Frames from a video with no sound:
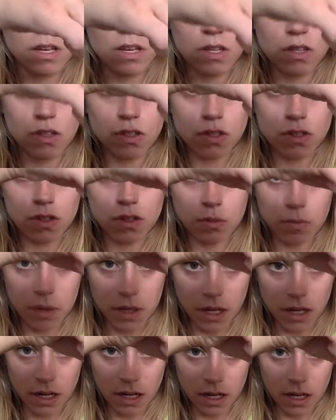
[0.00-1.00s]

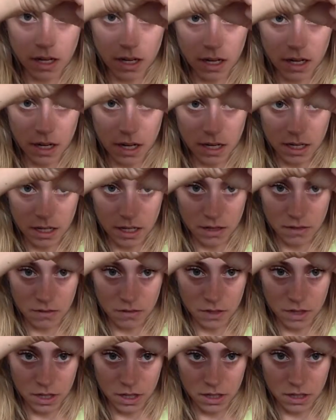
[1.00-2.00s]
superior and
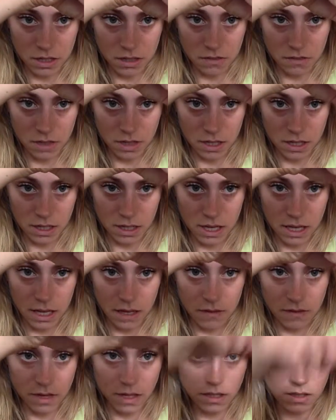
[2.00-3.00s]
inferior vena cava.